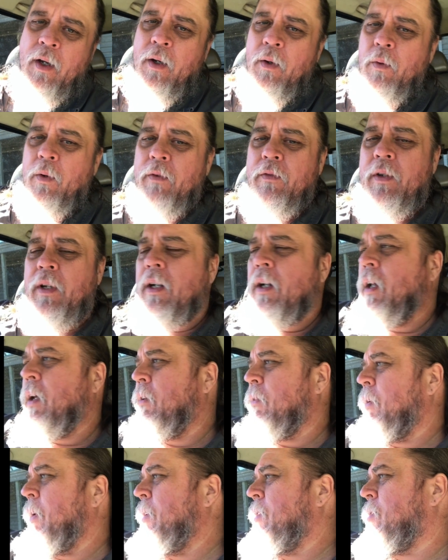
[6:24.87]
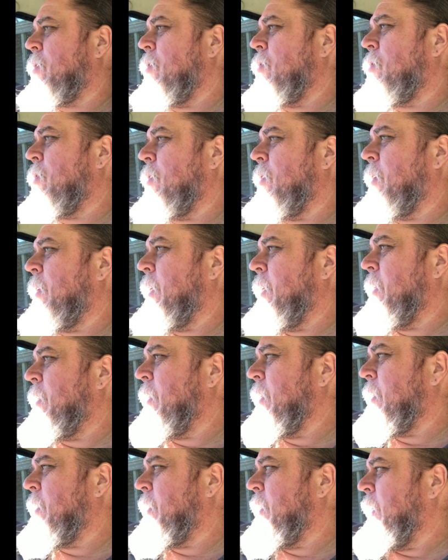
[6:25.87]
we've done a lot of research on the
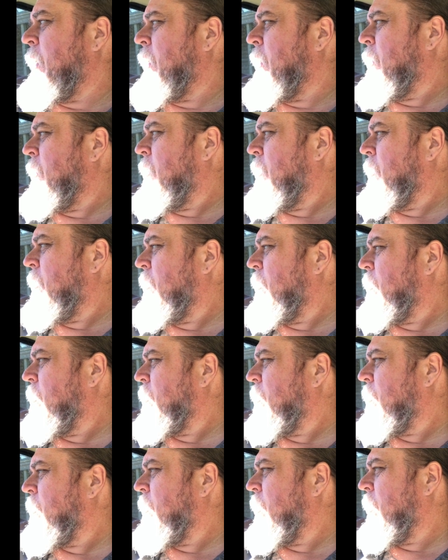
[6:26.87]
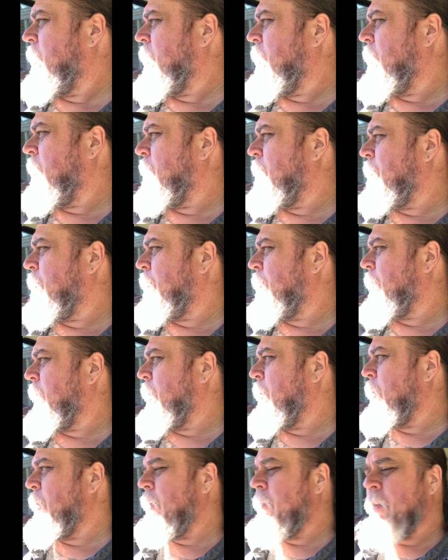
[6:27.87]
D16,
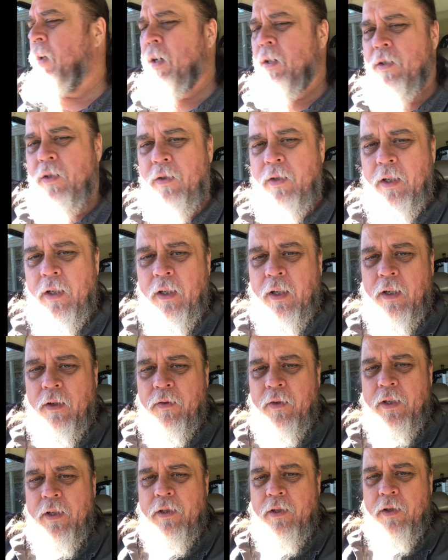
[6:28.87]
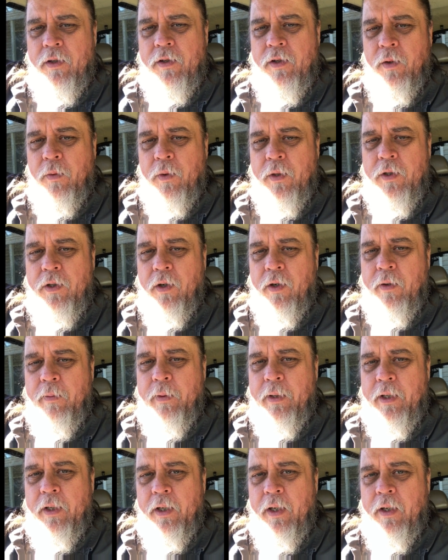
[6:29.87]
and we've also done a lot of research on what's already
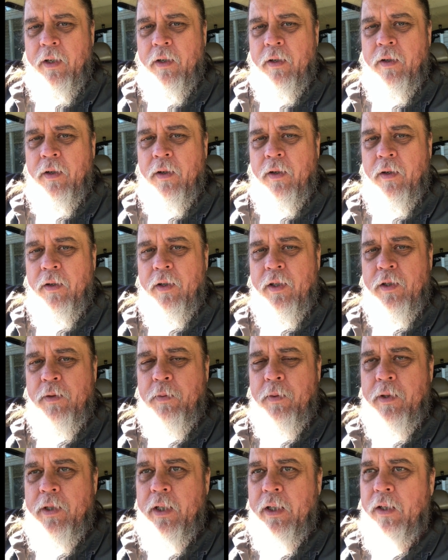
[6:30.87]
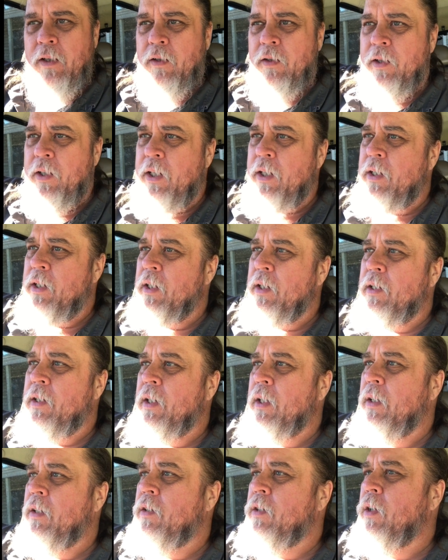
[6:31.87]
been done on this particular
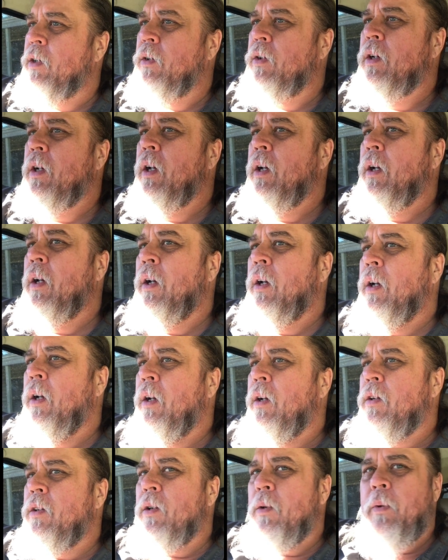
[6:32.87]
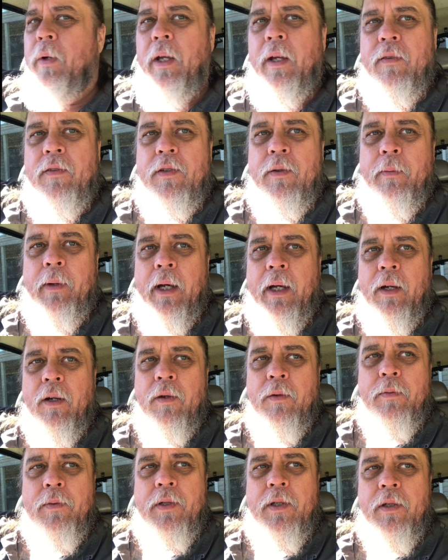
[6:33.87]
D16. So we have some high
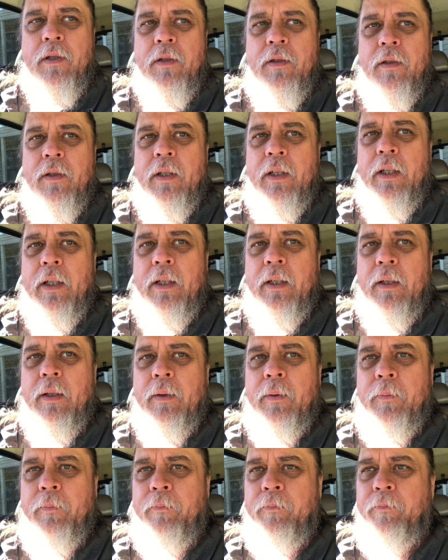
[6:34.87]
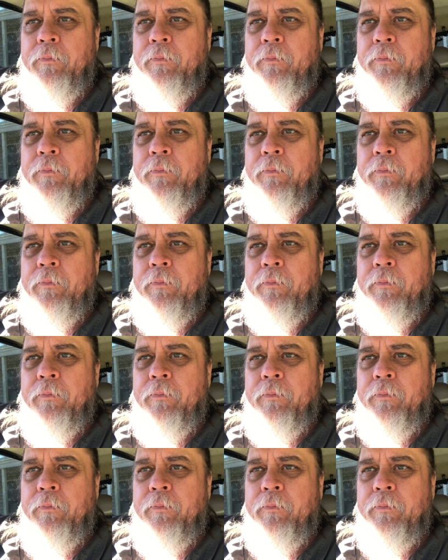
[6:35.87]
hopes that